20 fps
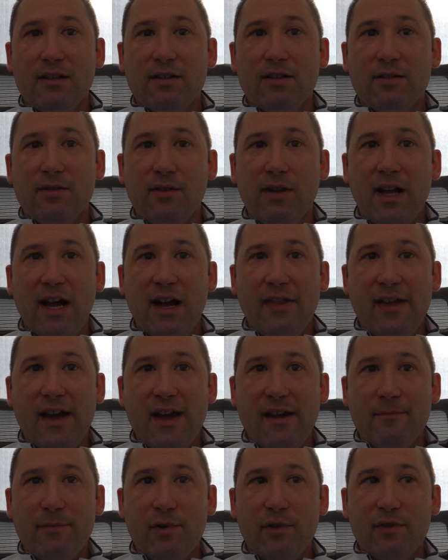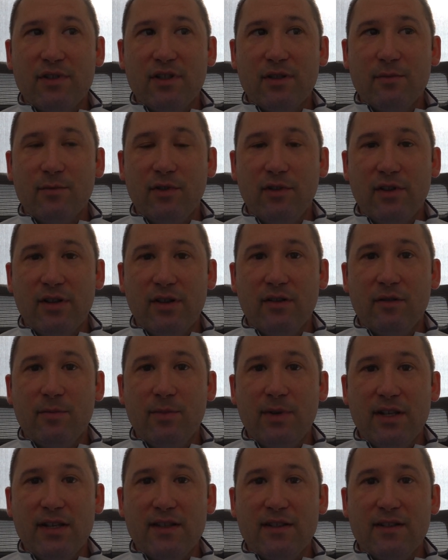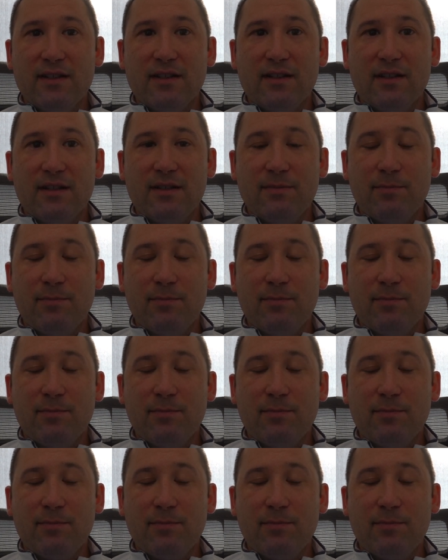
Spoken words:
to allow that posterior malleolar piece